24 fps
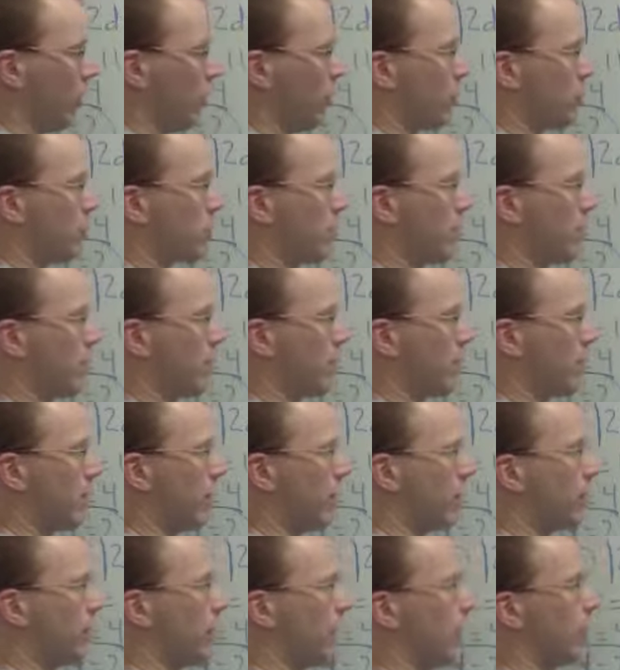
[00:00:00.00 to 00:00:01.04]
which means
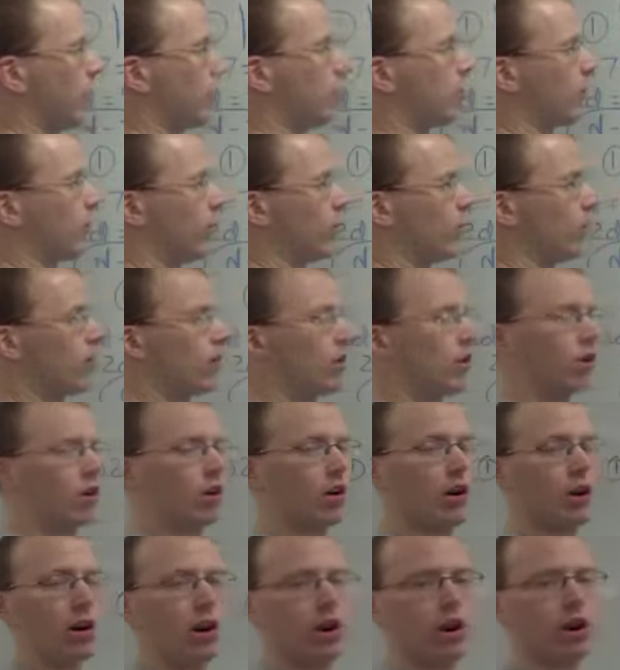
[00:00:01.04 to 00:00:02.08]
this answer
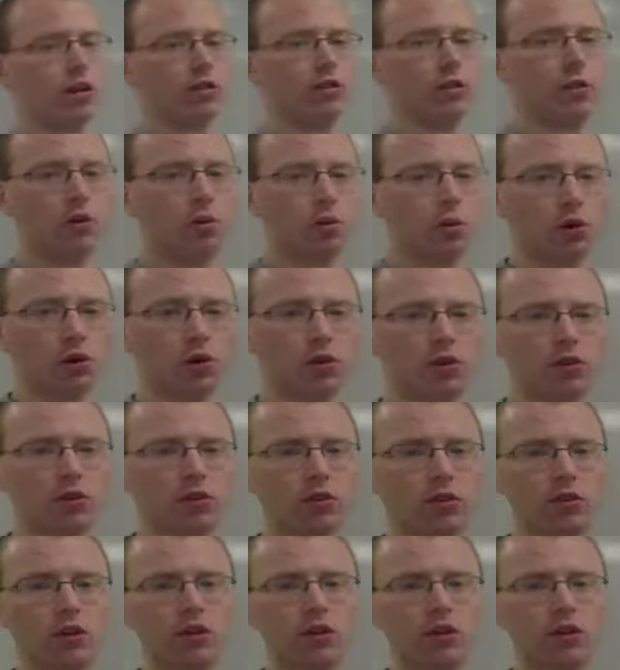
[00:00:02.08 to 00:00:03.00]
also works.